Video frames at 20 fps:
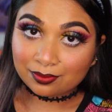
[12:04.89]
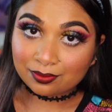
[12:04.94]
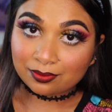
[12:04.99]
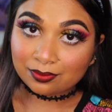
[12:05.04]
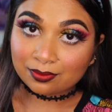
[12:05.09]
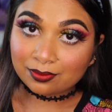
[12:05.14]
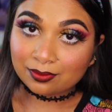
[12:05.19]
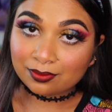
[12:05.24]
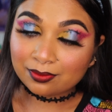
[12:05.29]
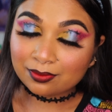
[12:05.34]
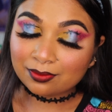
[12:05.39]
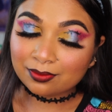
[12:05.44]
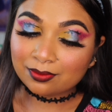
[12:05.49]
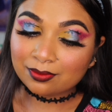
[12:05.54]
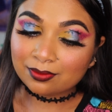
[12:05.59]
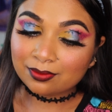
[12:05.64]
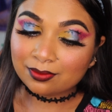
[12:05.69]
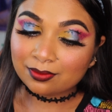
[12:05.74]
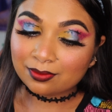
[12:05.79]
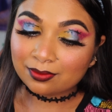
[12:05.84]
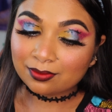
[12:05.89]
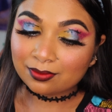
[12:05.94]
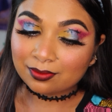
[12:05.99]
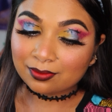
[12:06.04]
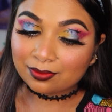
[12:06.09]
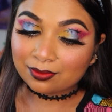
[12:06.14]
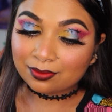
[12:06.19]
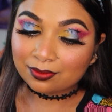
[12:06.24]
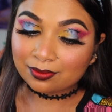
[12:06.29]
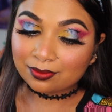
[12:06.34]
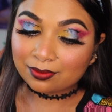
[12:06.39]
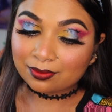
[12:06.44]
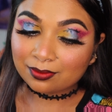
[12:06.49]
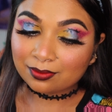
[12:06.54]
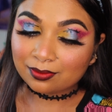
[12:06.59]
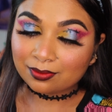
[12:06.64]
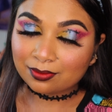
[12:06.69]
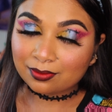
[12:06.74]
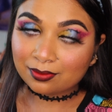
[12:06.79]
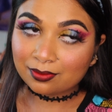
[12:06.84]

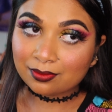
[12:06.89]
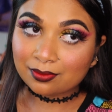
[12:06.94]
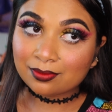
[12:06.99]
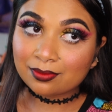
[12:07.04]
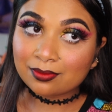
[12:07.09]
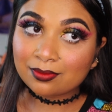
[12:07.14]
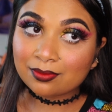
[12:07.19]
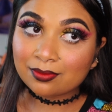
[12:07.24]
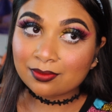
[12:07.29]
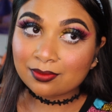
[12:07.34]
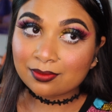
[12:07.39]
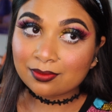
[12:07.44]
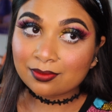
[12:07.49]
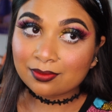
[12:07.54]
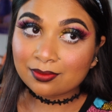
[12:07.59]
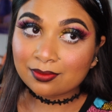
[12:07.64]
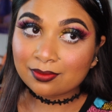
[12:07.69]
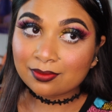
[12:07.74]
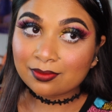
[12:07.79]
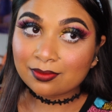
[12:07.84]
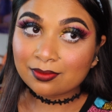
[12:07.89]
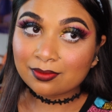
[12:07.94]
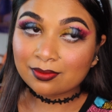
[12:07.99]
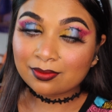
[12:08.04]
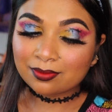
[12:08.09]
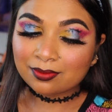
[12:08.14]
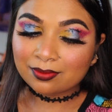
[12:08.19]
Nobody speaks.